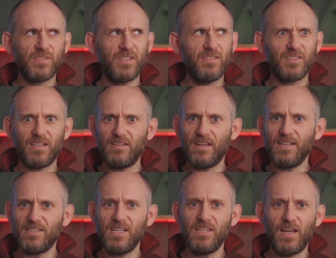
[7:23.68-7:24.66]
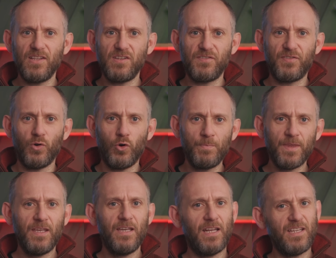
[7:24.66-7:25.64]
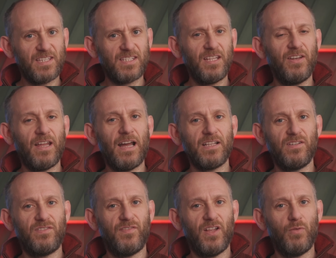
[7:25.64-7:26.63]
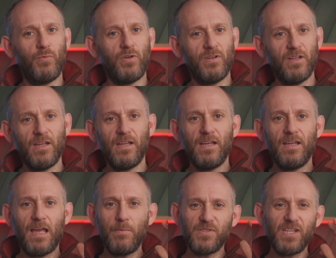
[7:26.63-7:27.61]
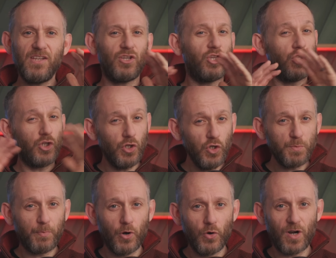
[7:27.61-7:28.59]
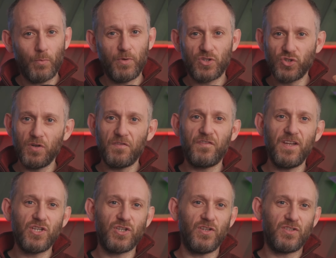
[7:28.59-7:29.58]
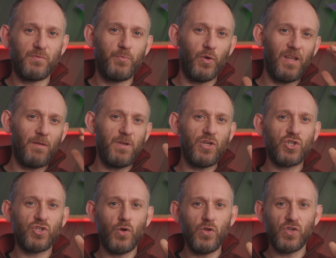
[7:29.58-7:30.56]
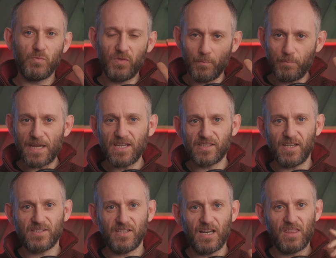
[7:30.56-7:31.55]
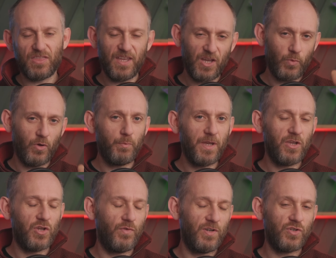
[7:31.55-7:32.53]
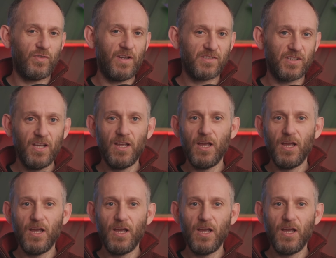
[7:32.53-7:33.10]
since like 1994, and he's still in active development. MC is a huge program with a ton of features, but let me show you some of the basics that I think will pique your interest.